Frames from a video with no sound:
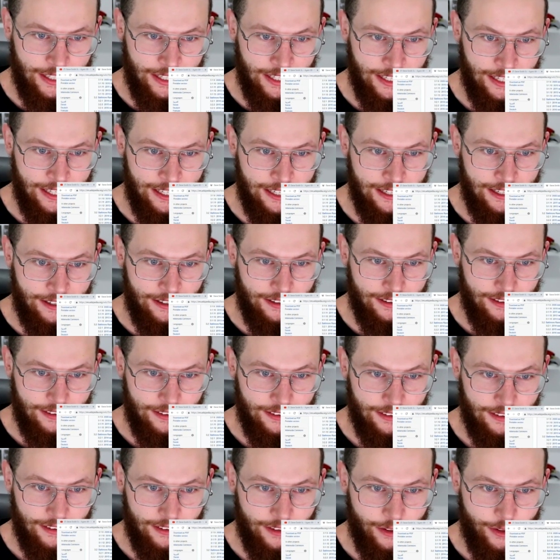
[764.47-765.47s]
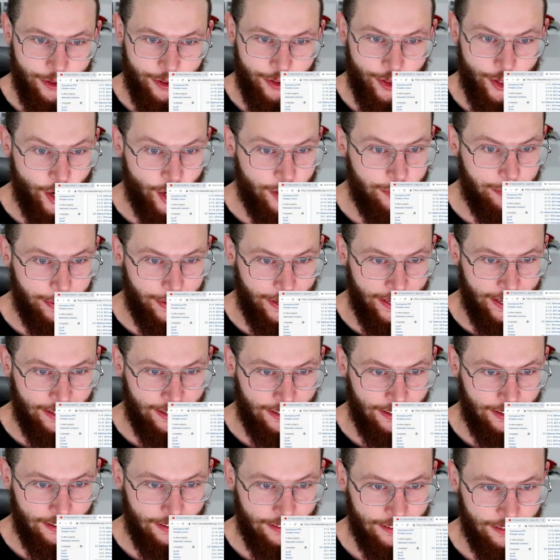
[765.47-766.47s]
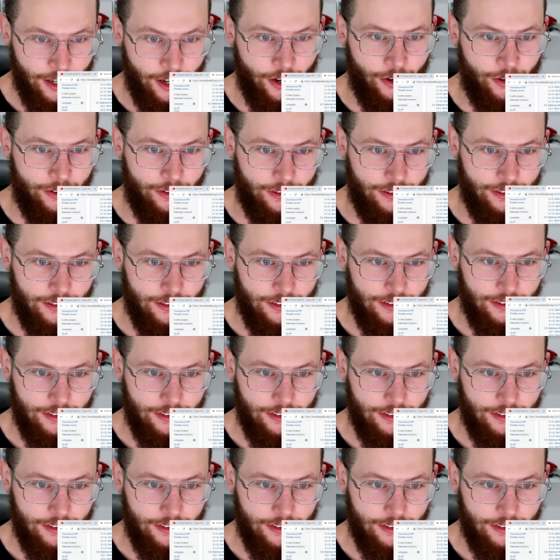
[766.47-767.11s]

the third pick. No.